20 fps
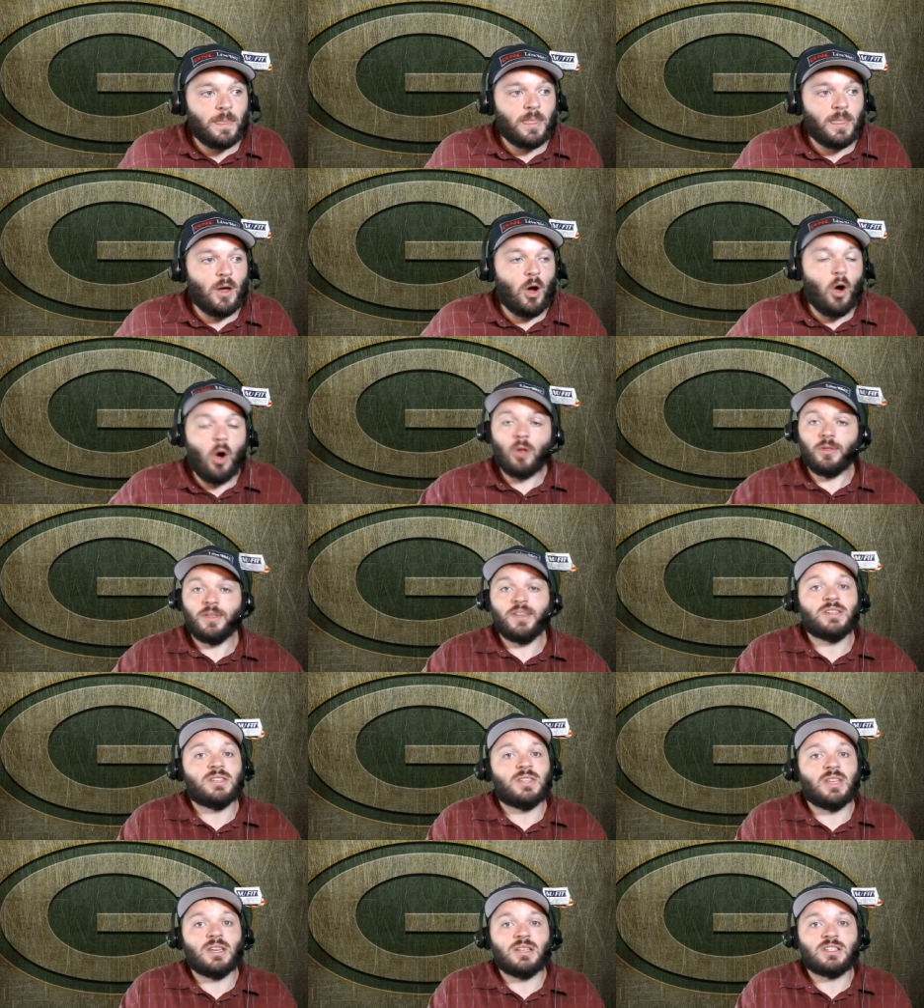all
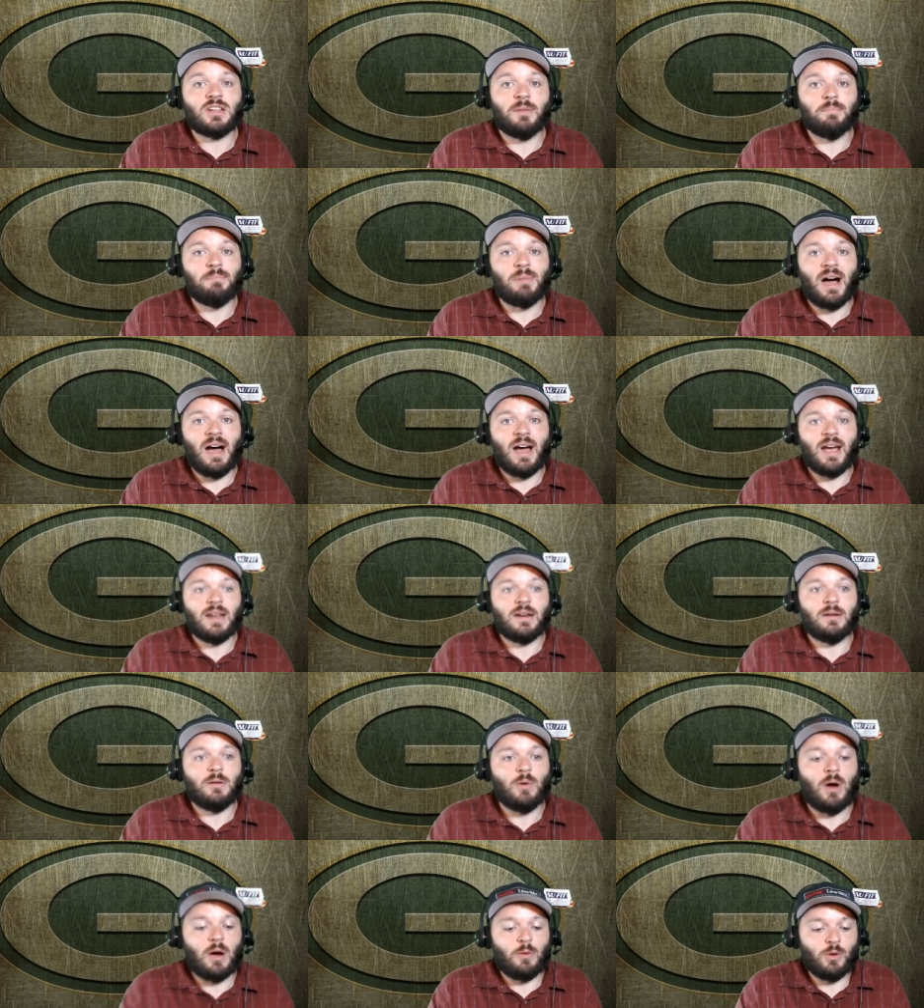these things
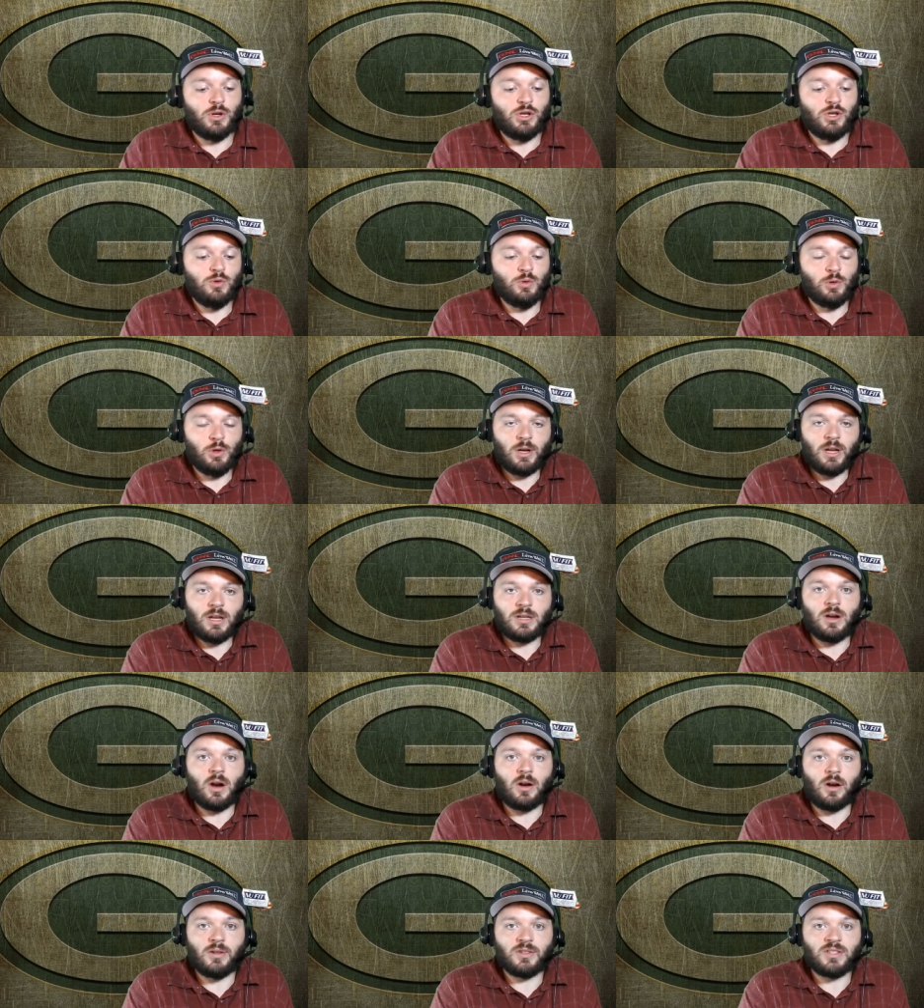combine when you look at
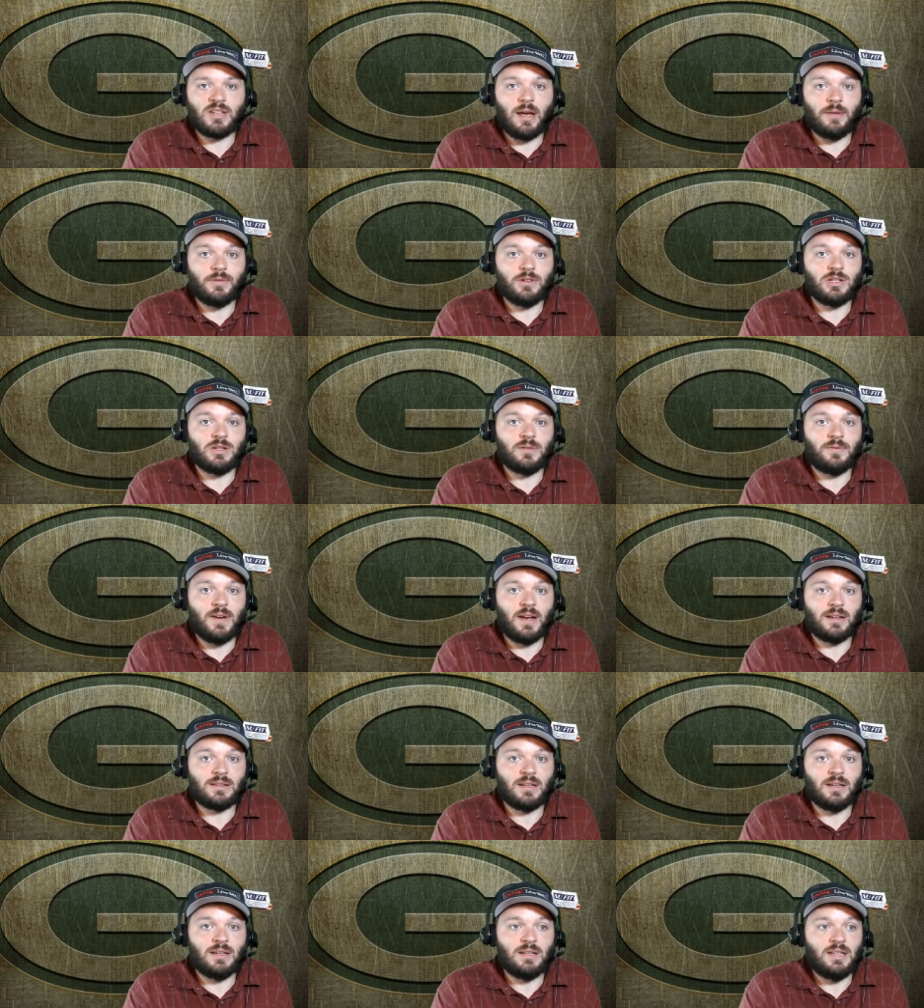Darnell Savage and the
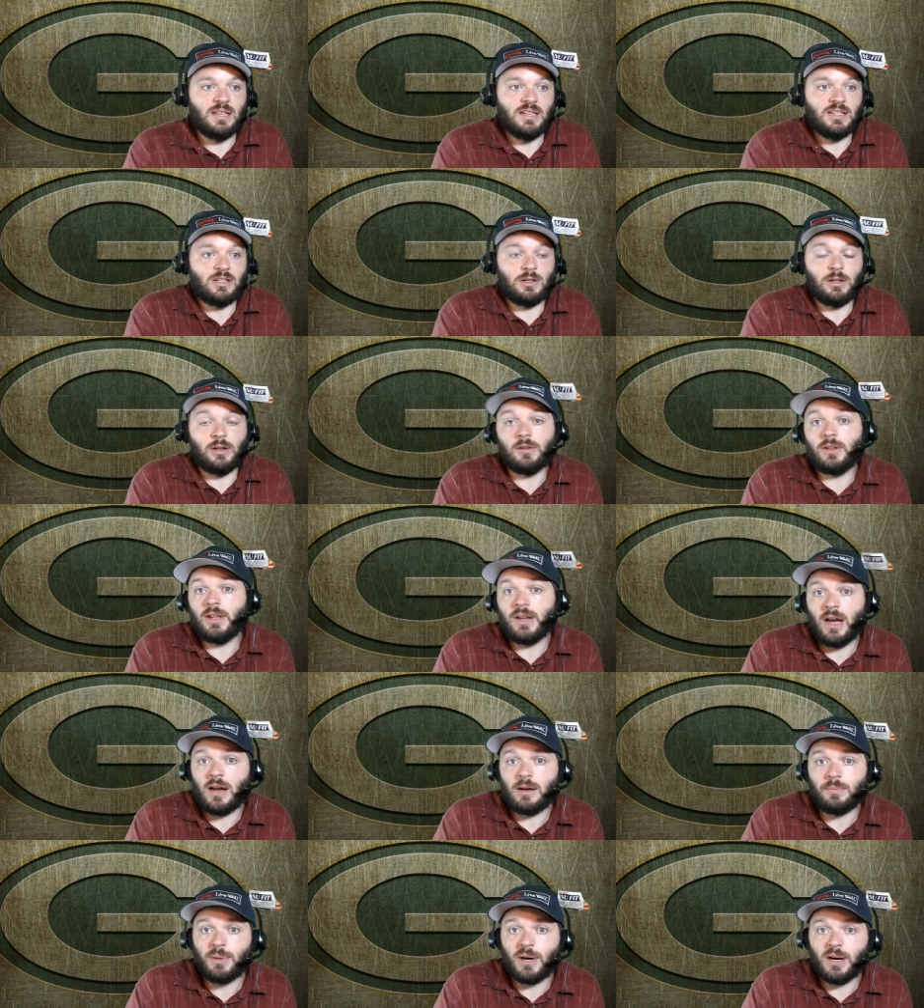fact that he's clearly
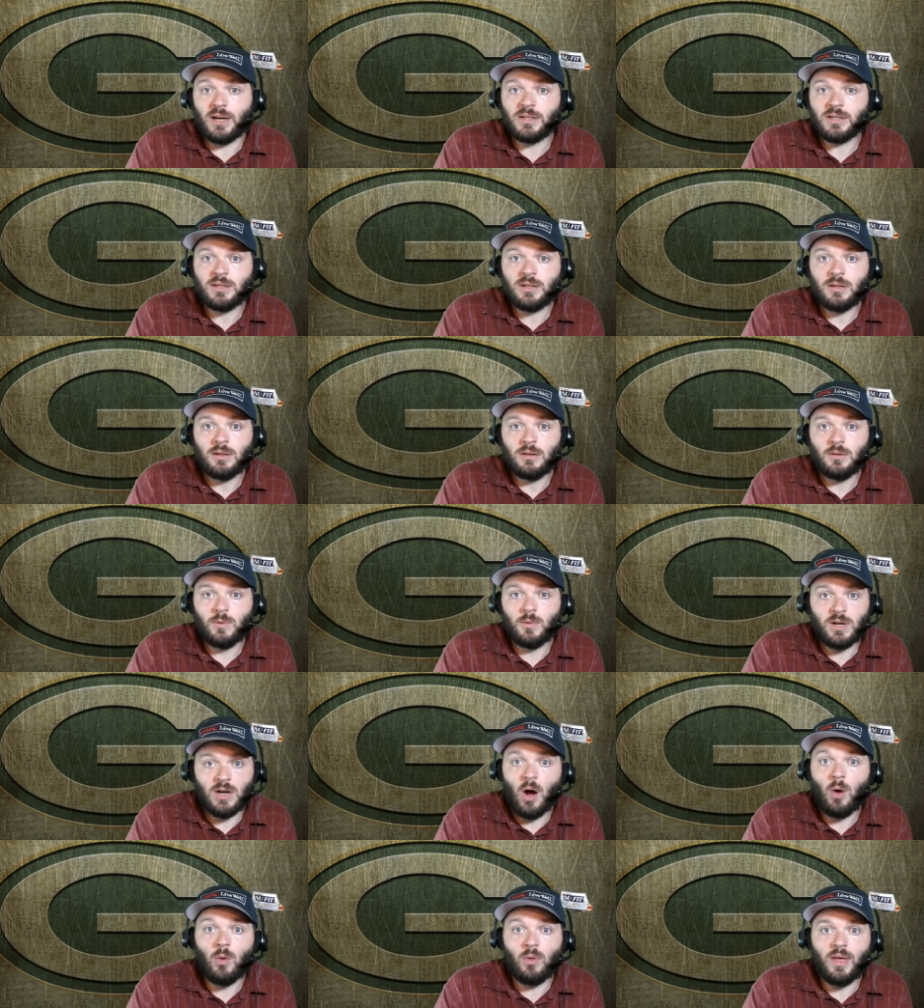not a bust. We
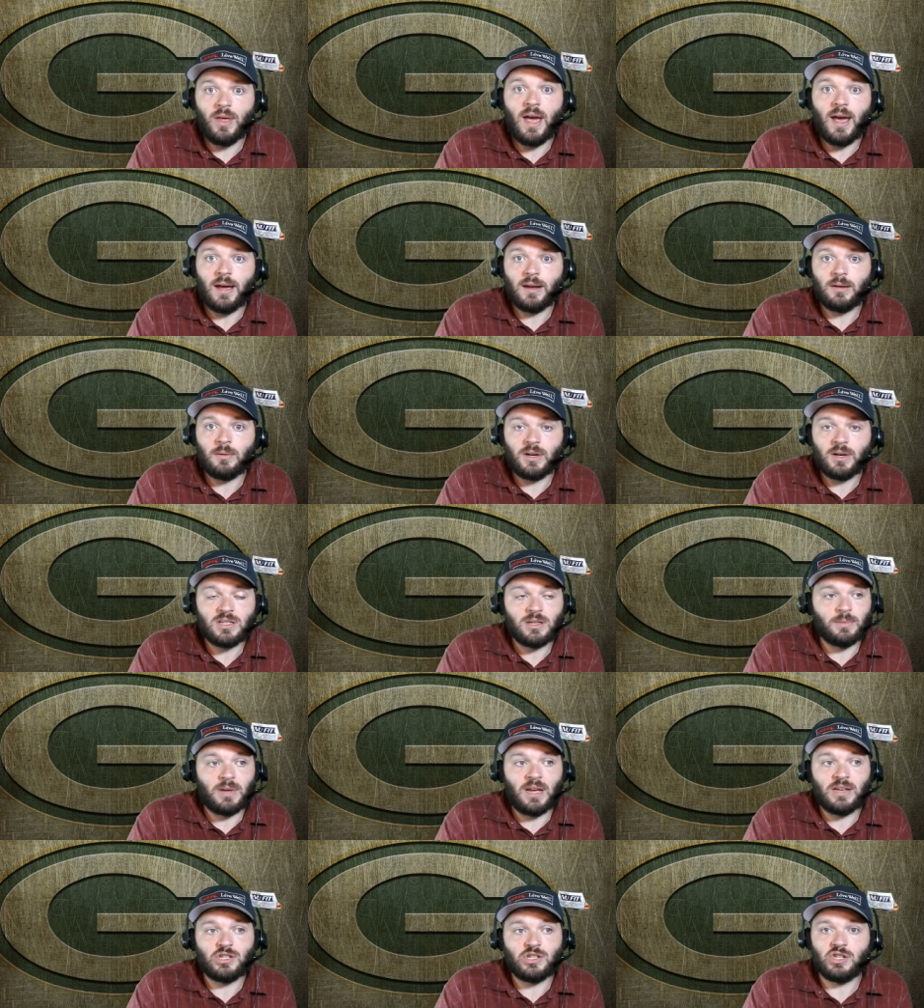know that, right?
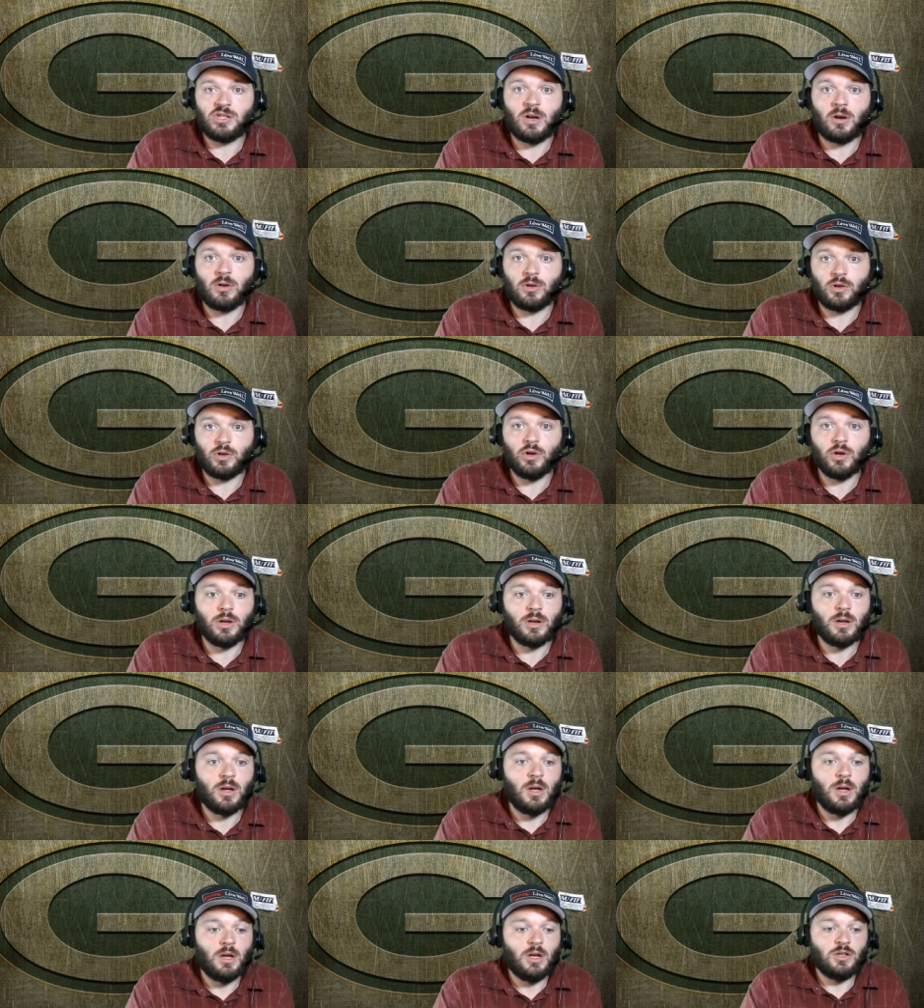Some guys just aren't good.
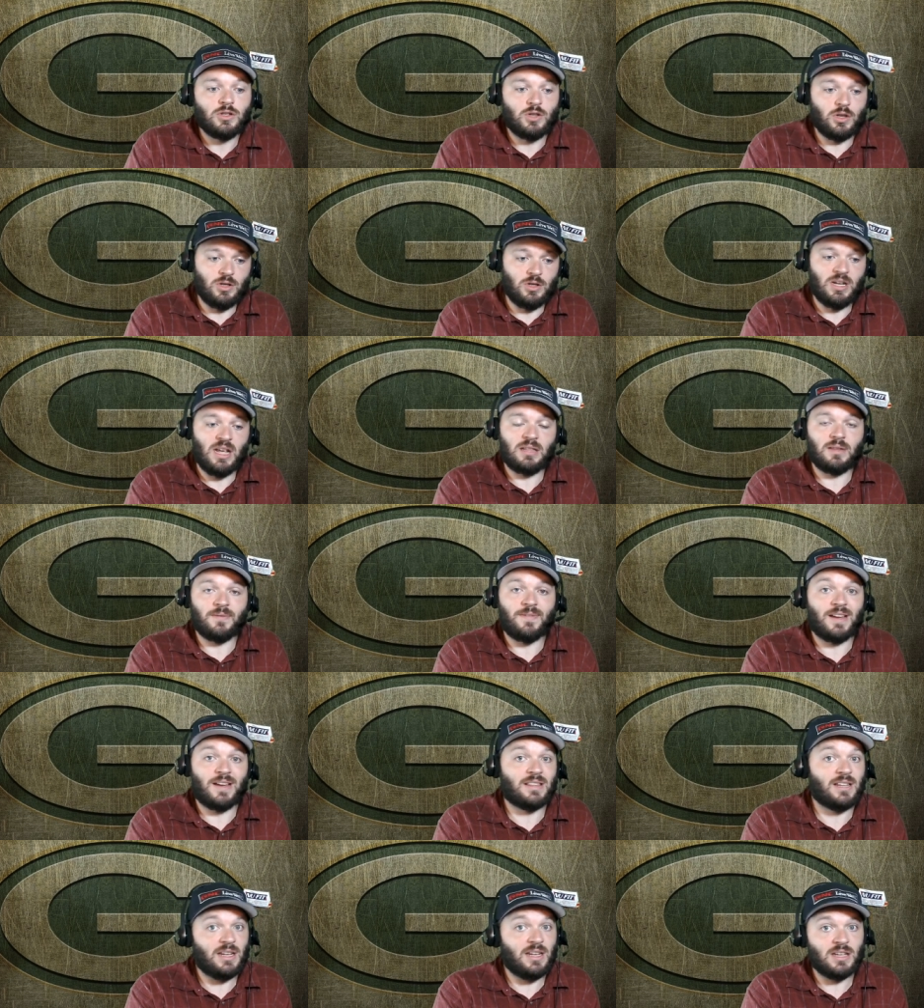So you take the
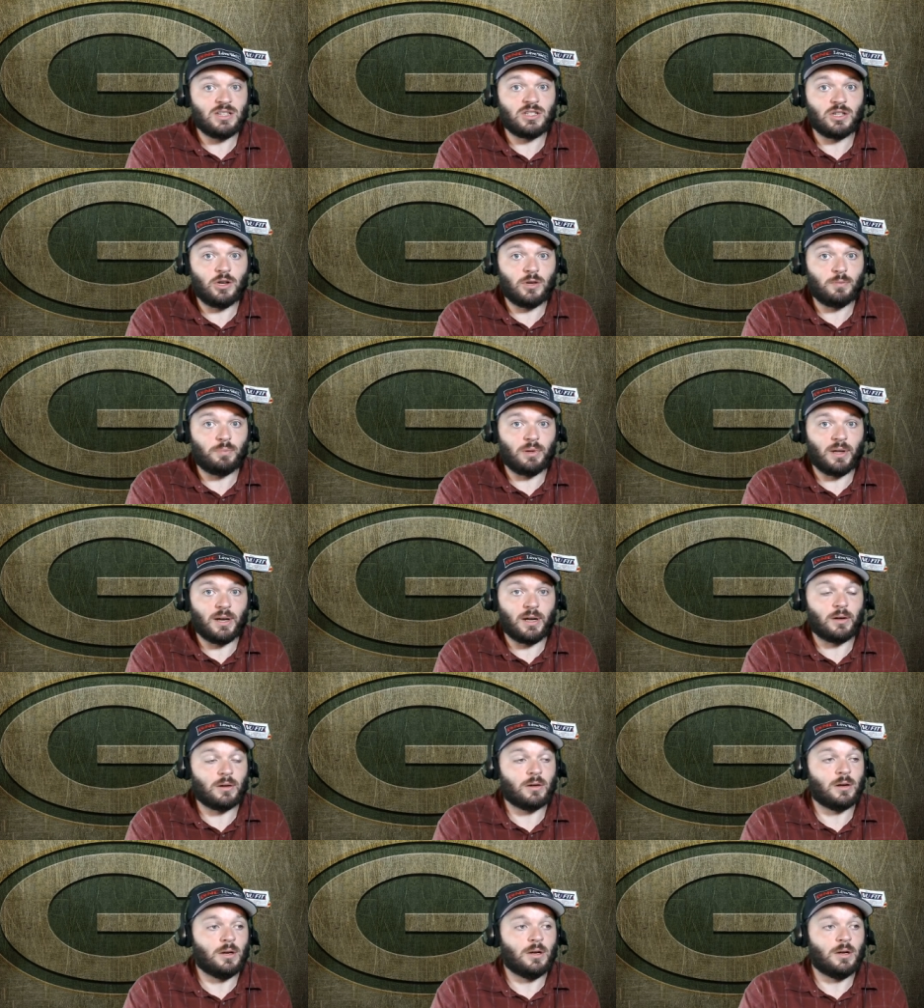fact that he is a good player,